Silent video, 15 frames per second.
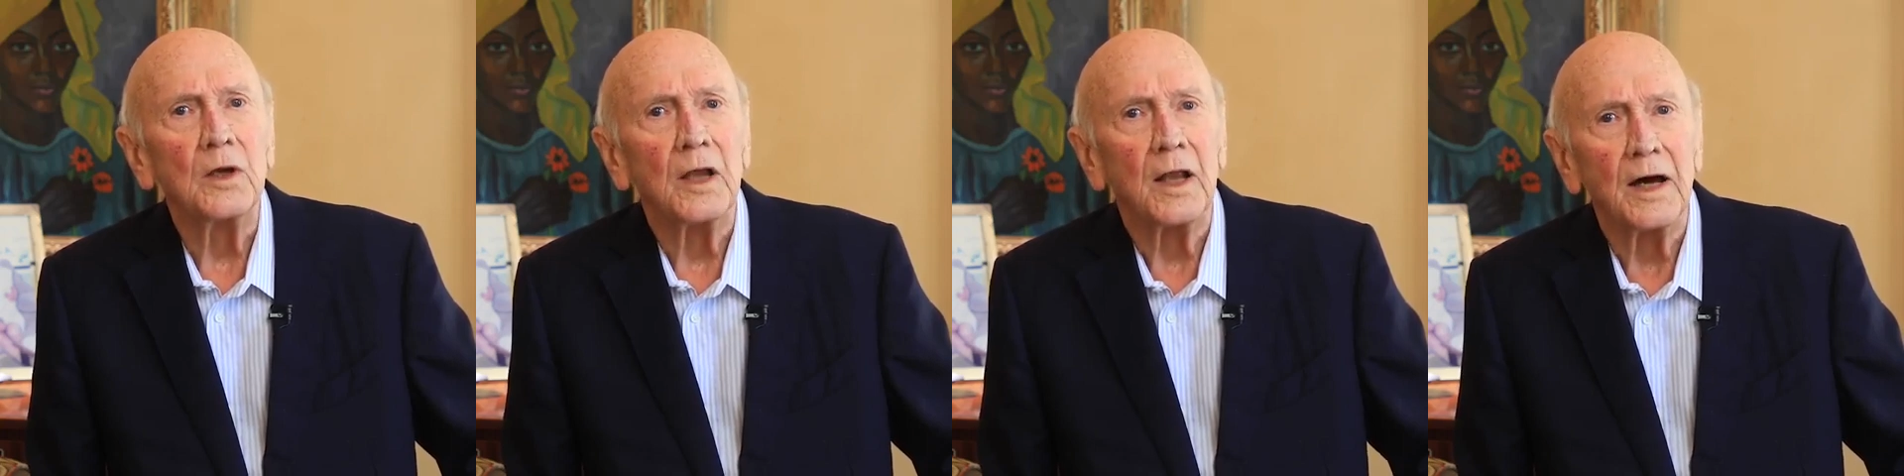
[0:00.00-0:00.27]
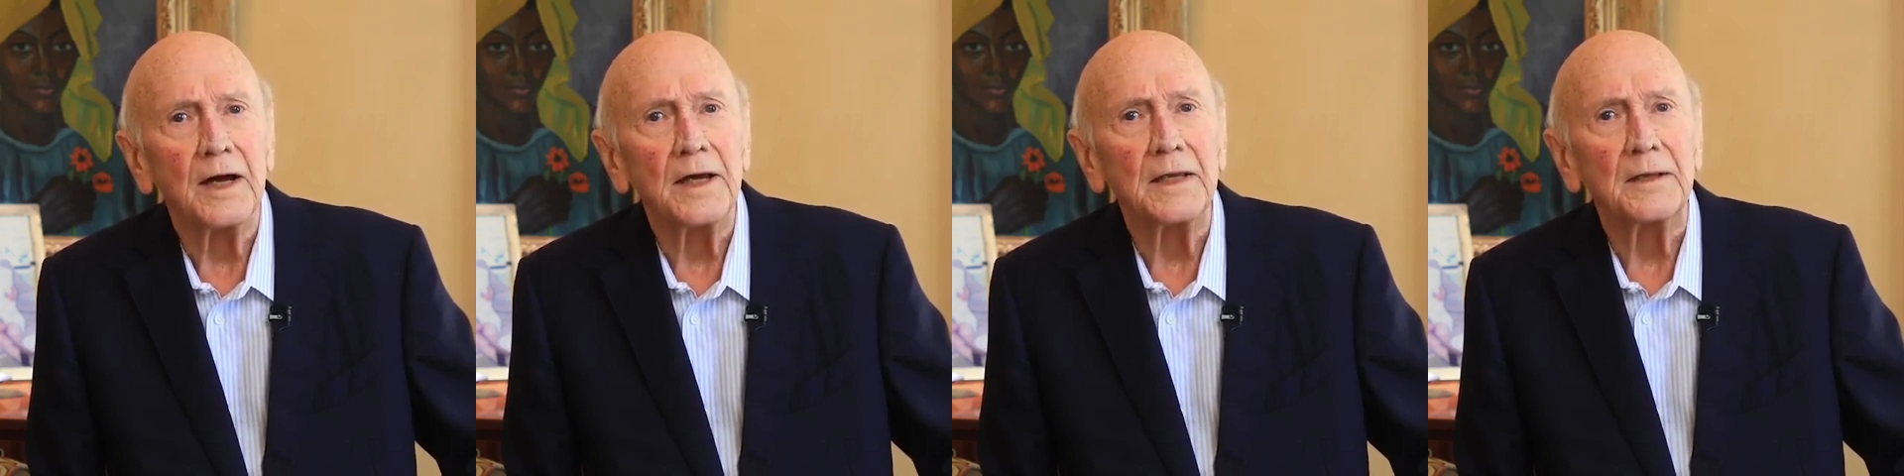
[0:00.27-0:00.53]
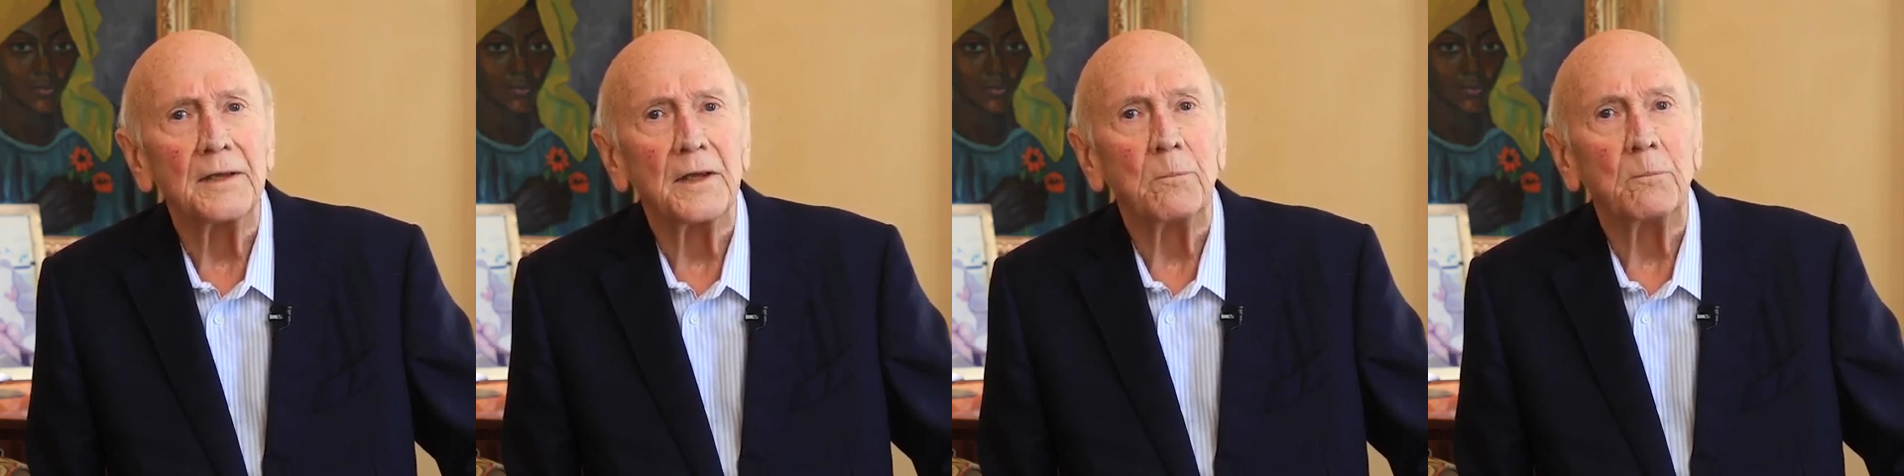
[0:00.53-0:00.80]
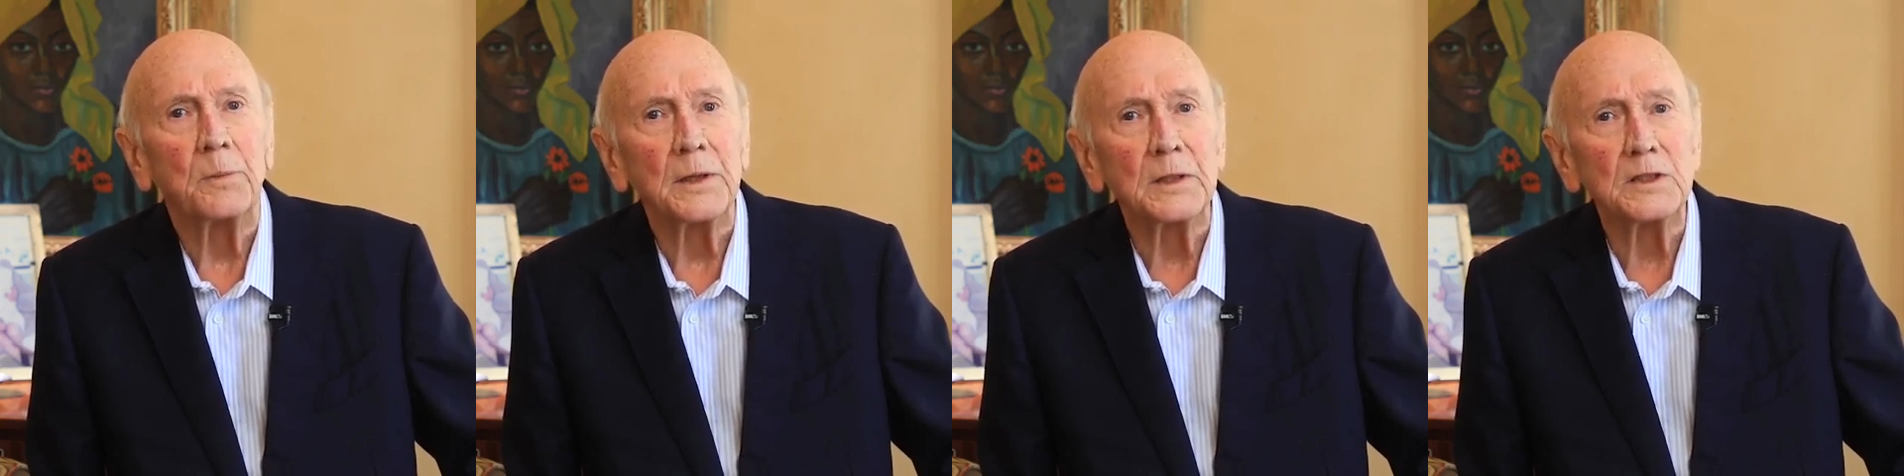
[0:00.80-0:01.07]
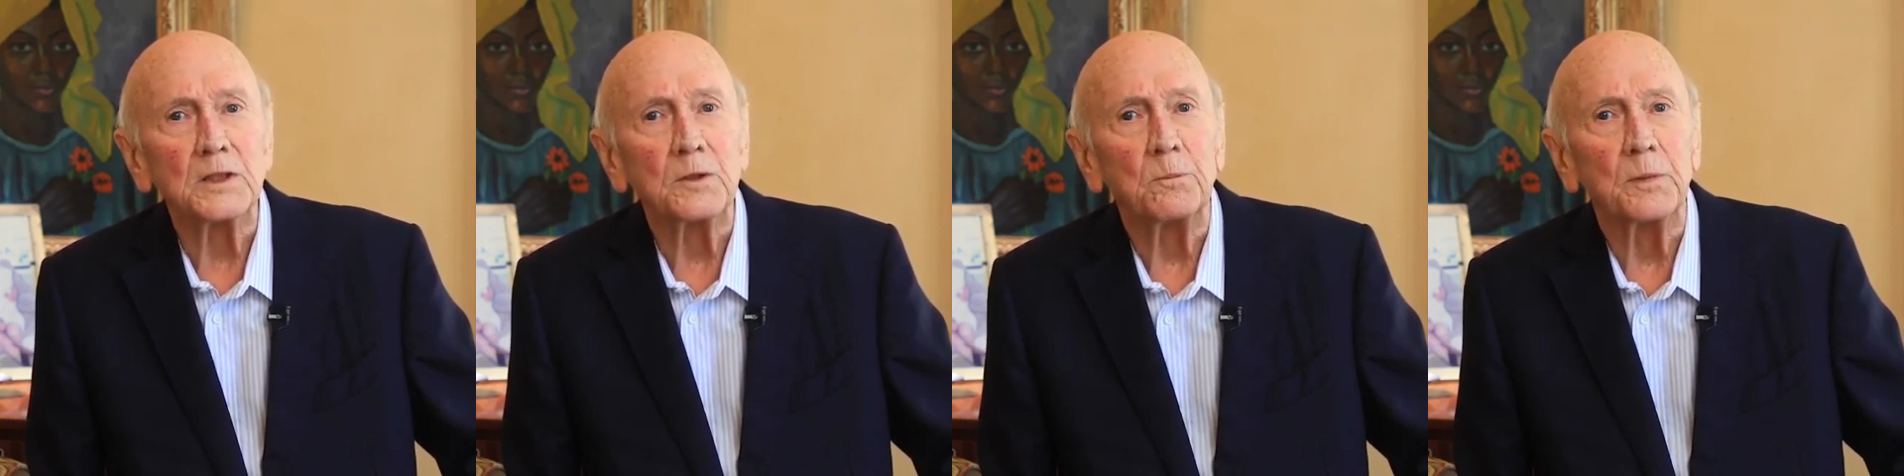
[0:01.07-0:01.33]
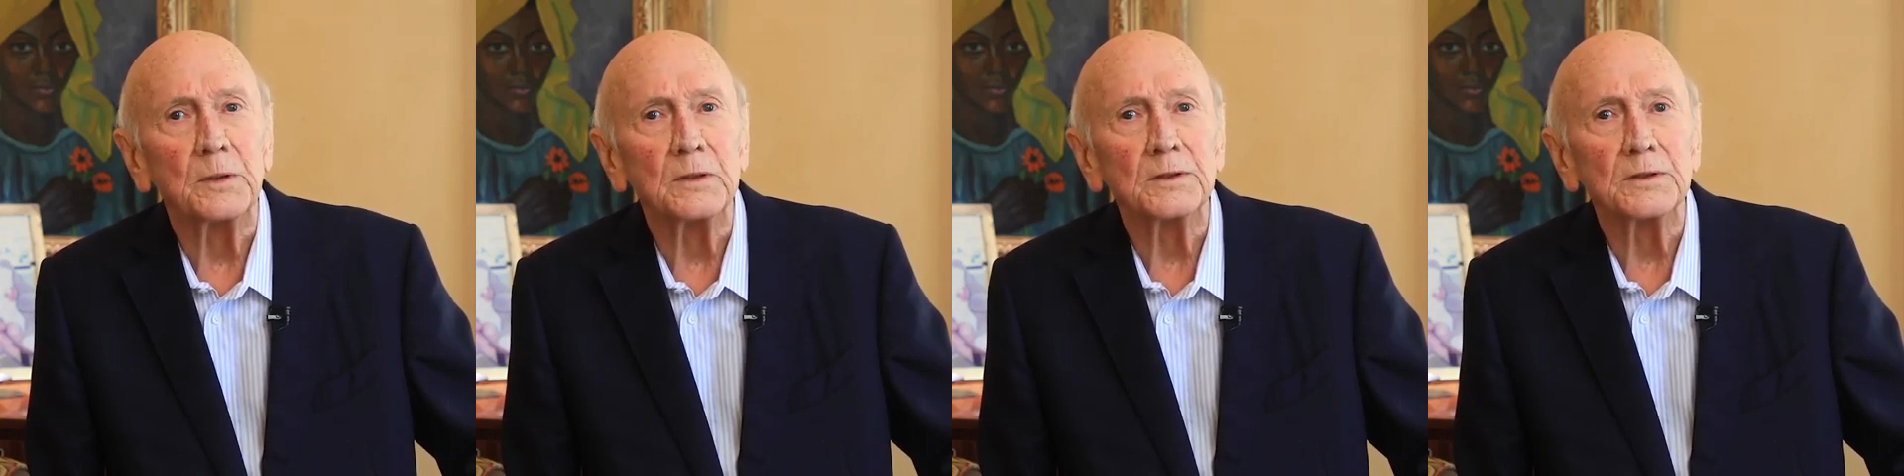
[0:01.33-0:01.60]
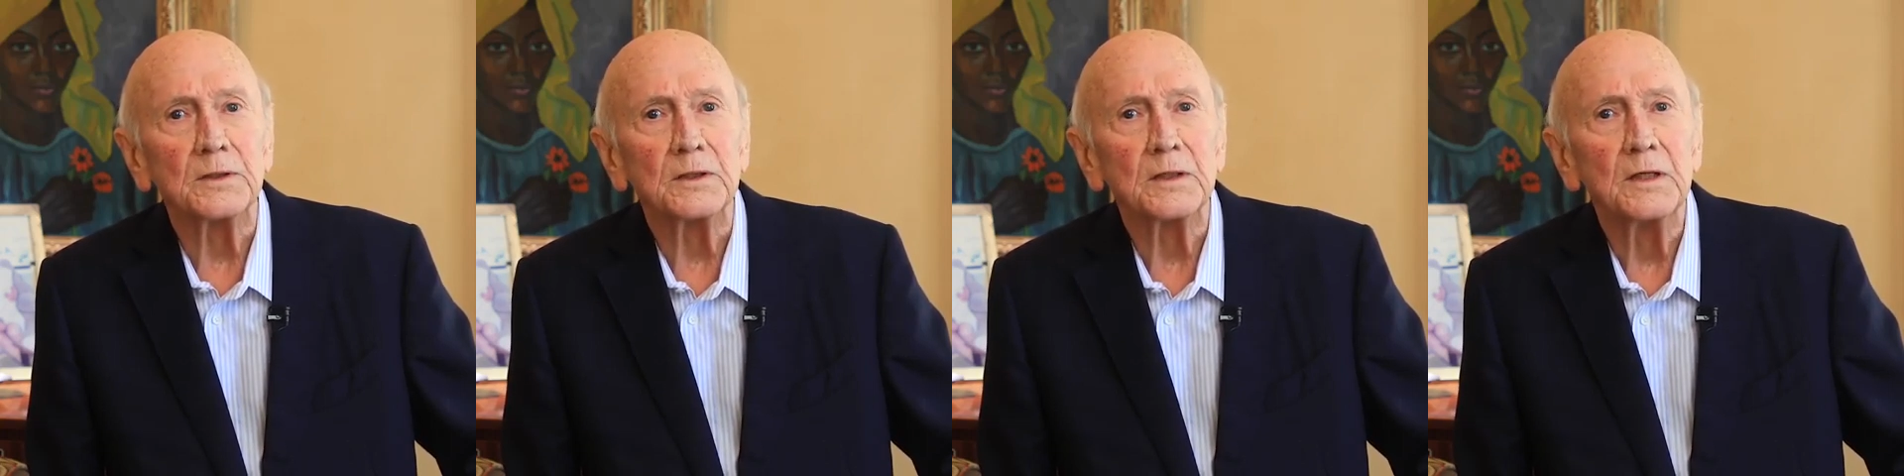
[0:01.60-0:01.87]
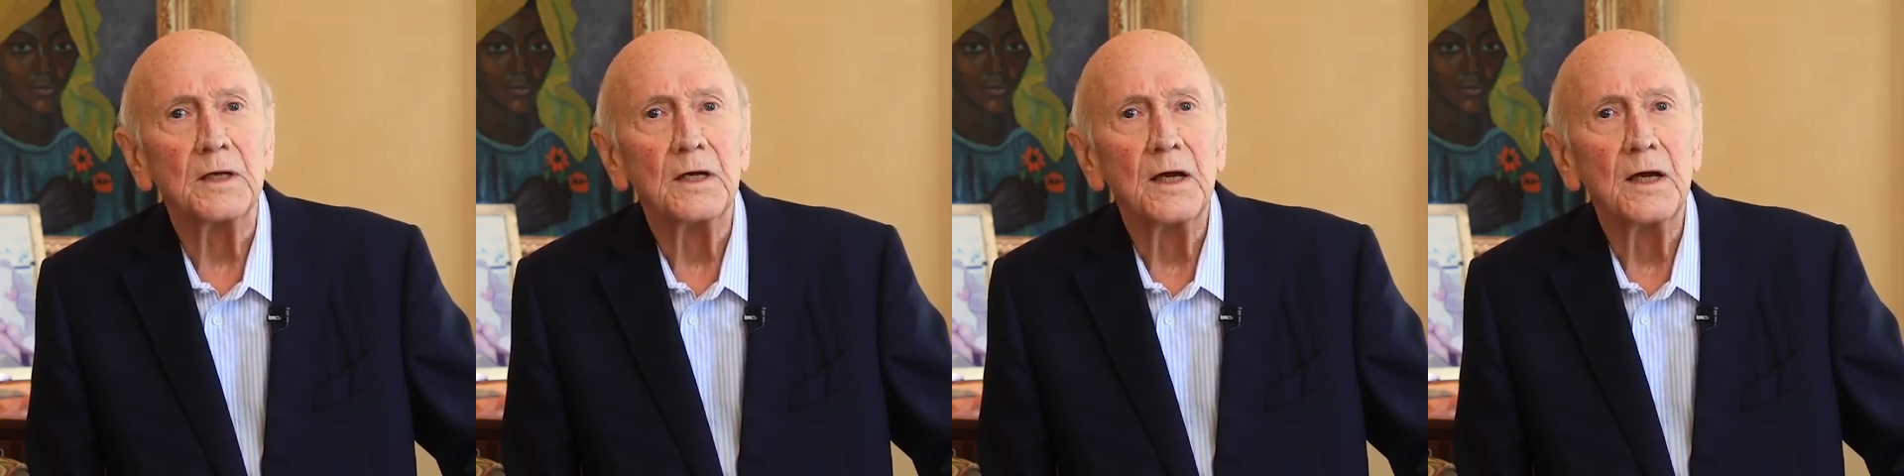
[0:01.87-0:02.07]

align the principles